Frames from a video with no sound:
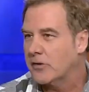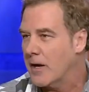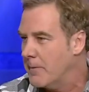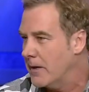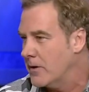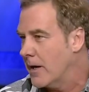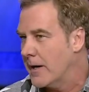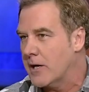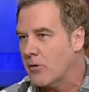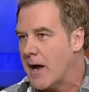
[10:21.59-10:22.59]
hey, man, you got
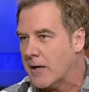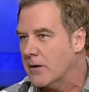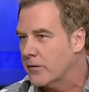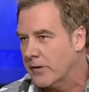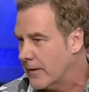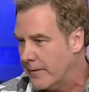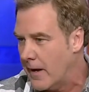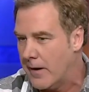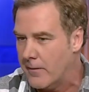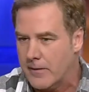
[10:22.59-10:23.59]
any crackers? I go, no,
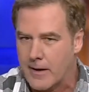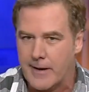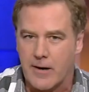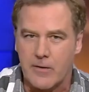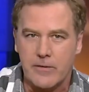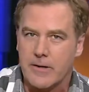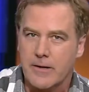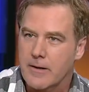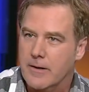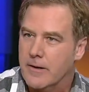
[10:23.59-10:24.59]

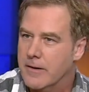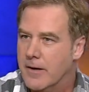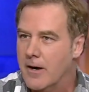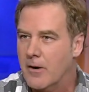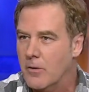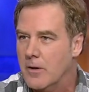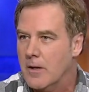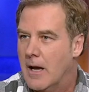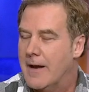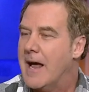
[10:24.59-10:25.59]
I don't. No.
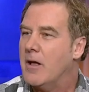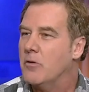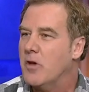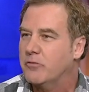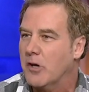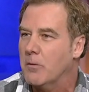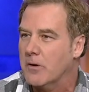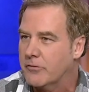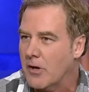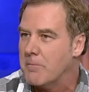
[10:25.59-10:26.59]
And, that, and if, someone,
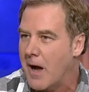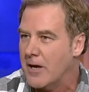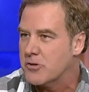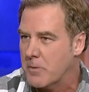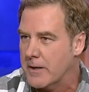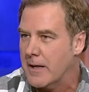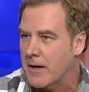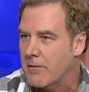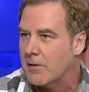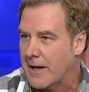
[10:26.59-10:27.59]
if some guy's bringing on
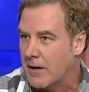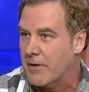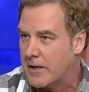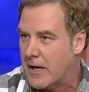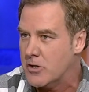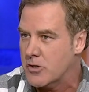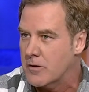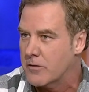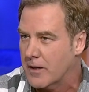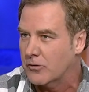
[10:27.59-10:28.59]
a, like a vacation,
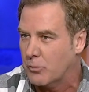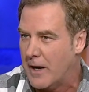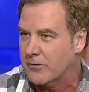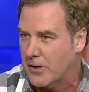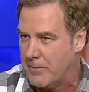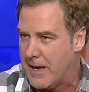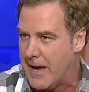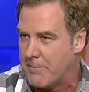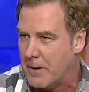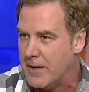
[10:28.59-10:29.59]
you think his wife's going to be
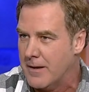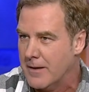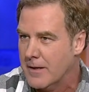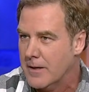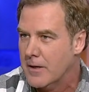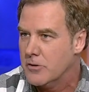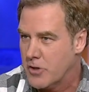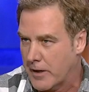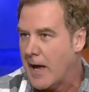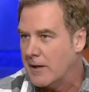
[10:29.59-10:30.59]
happy?
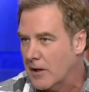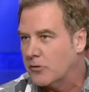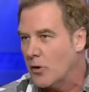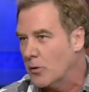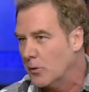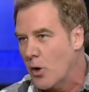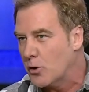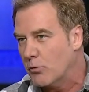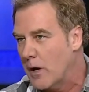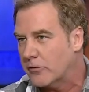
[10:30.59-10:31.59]
like, hey, let's go to a
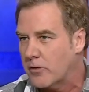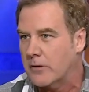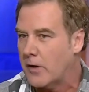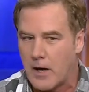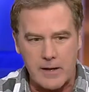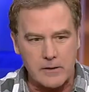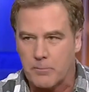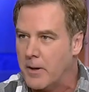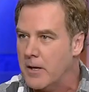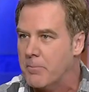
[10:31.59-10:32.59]
local restaurant. He's like, I got the
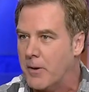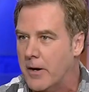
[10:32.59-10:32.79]
peanut butter.